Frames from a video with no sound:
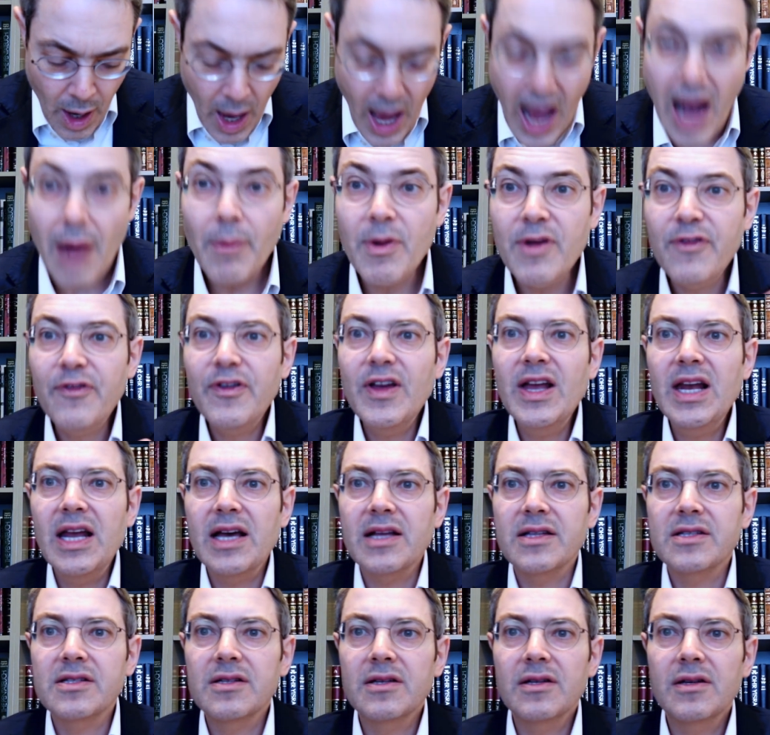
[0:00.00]
And we feel
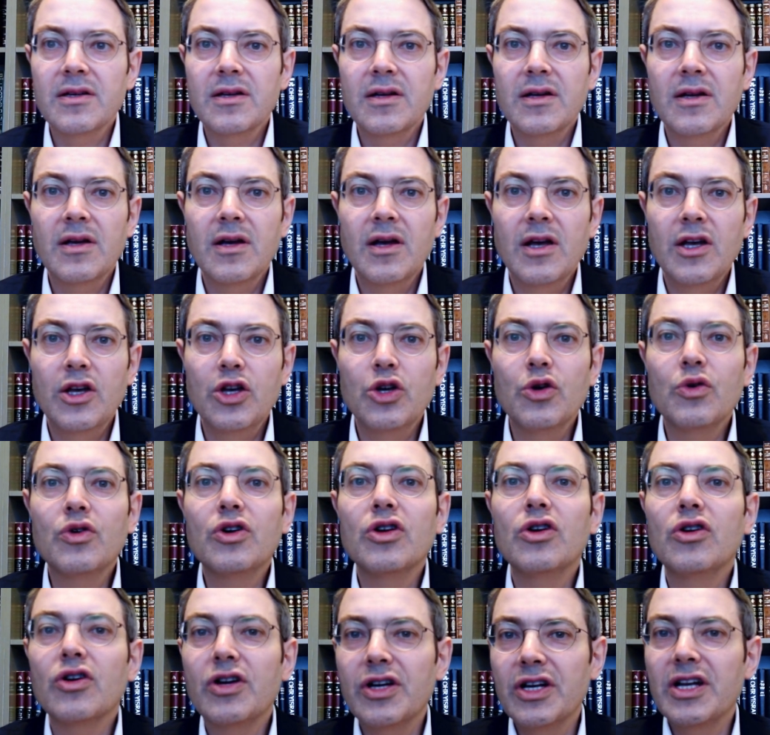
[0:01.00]
it. You
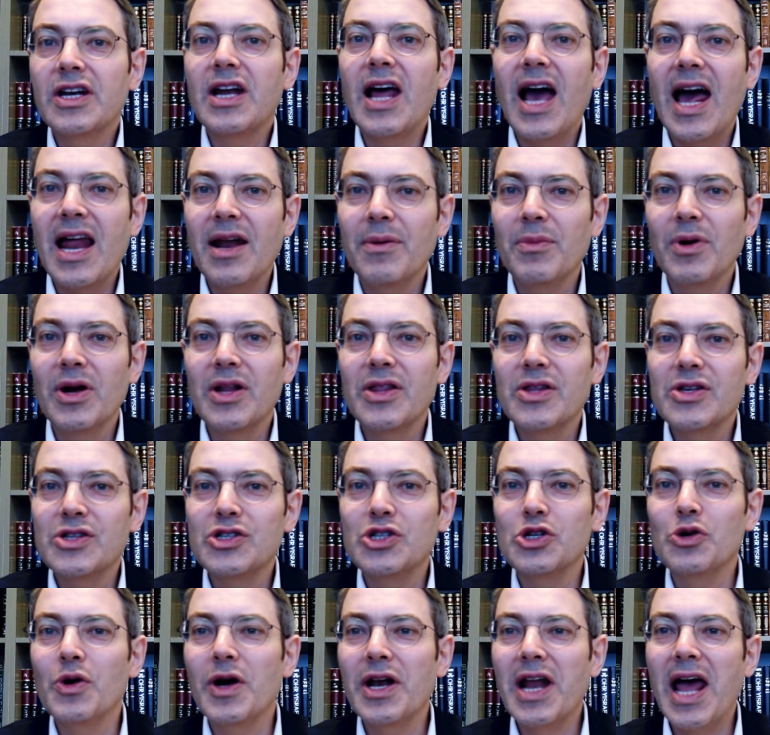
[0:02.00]
can look at an animal in the
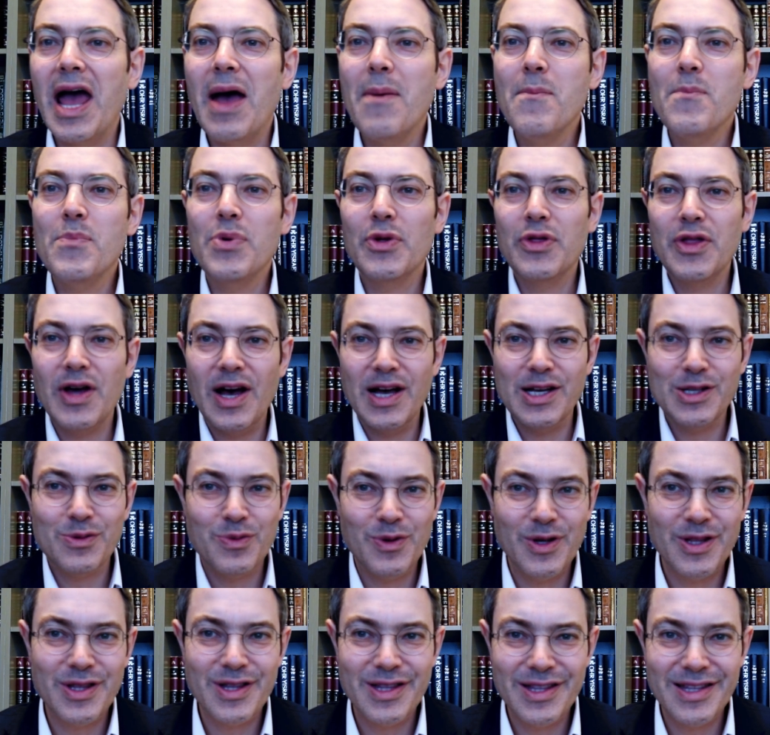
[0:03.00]
zoo and empathize
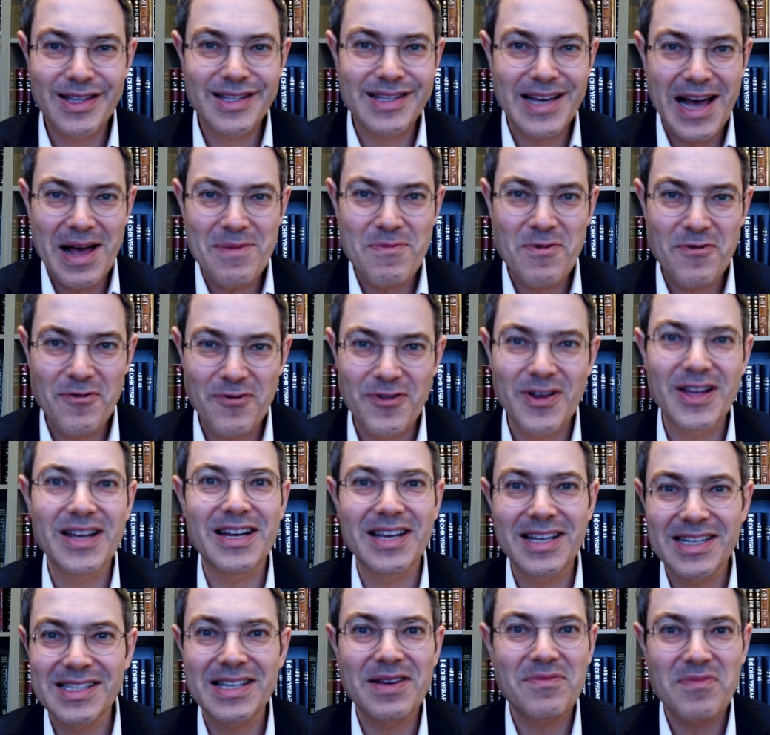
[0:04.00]
with the type of
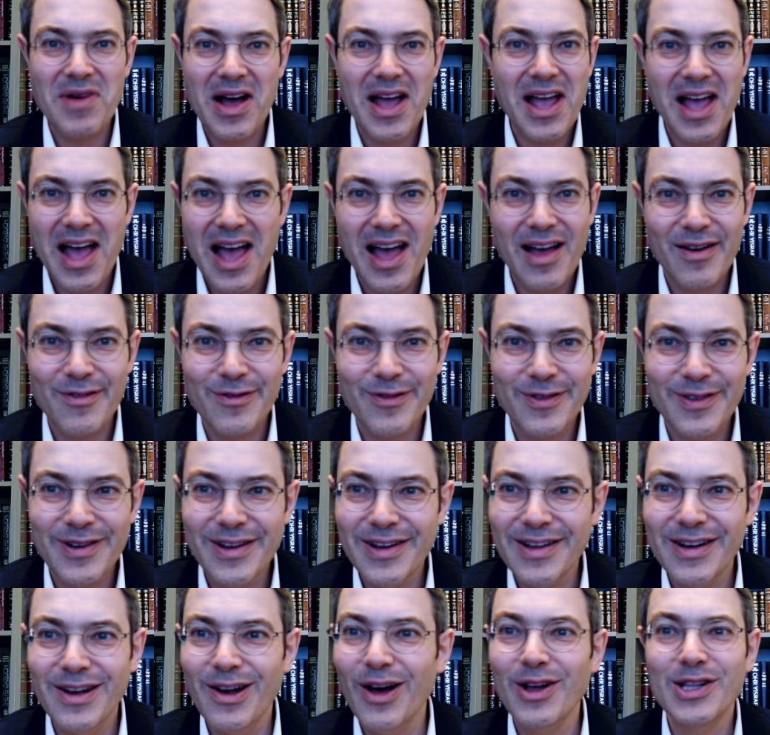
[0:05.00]
feelings it might have.
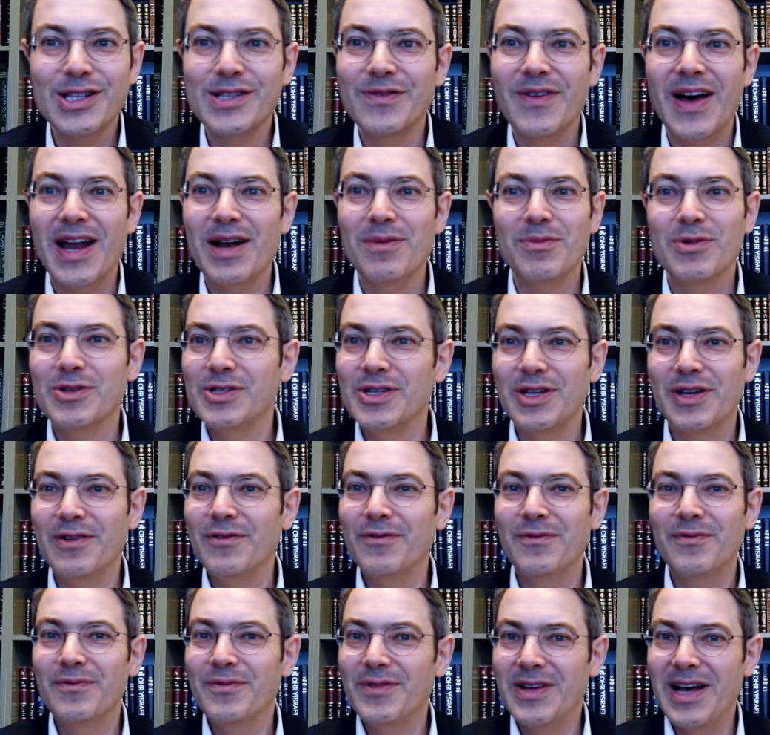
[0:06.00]
Lots of animals, you
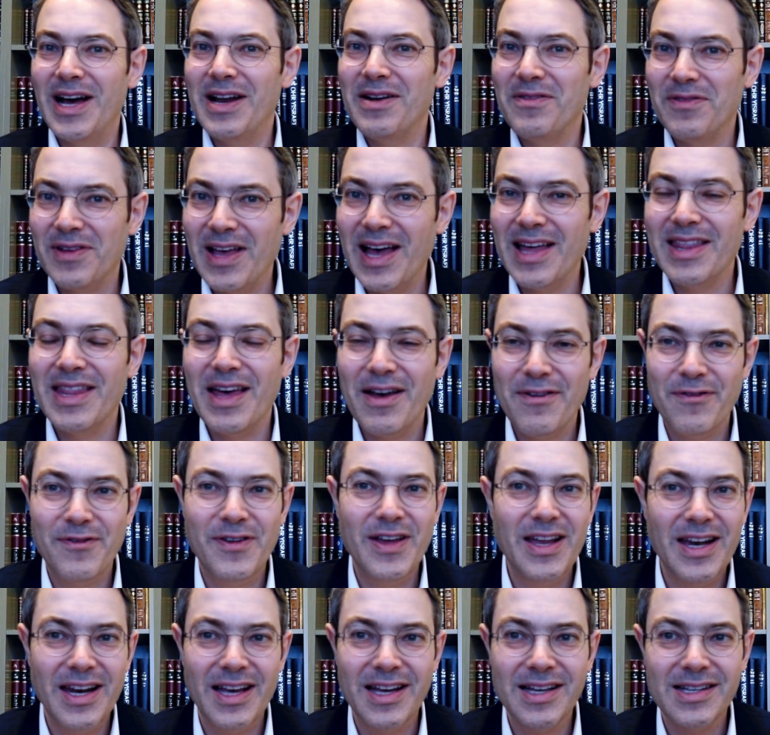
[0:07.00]
can kind of get their
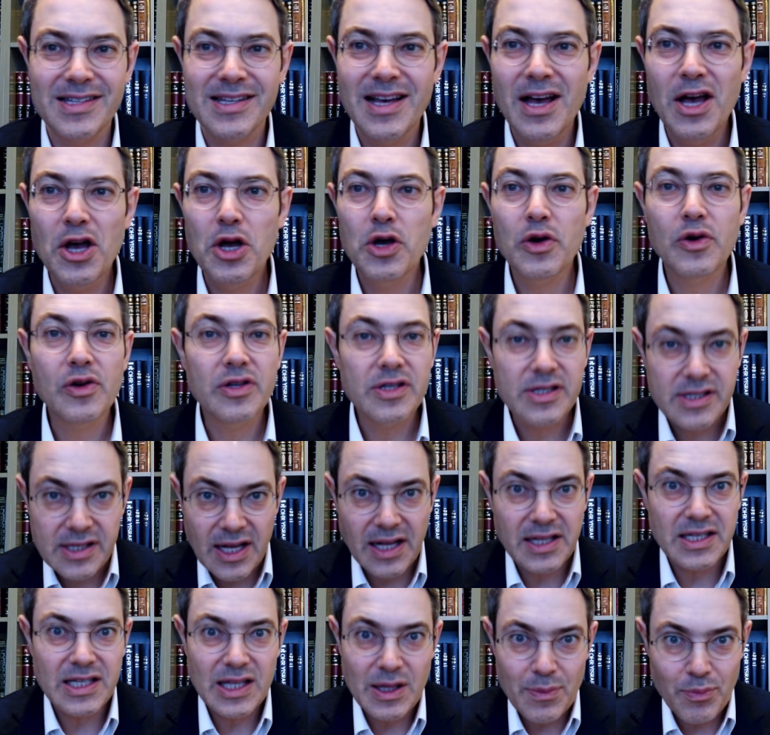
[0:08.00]
feelings. You can
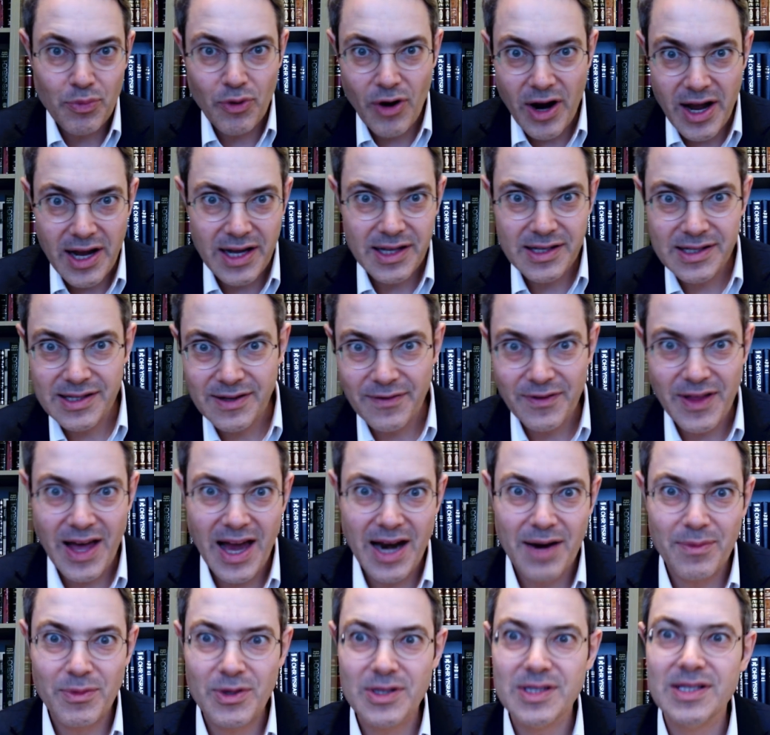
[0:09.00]
study the brains of the
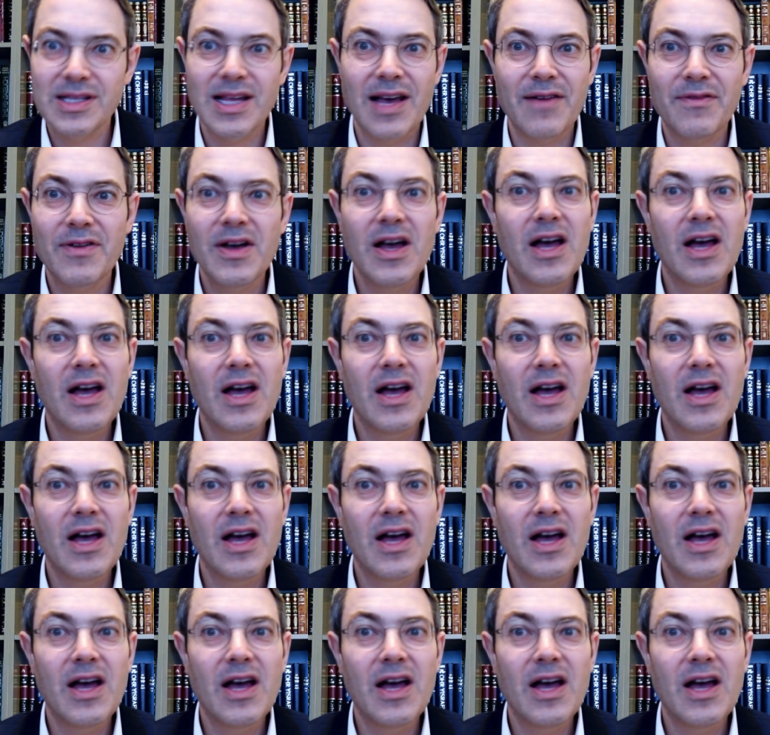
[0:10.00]
animals, and they have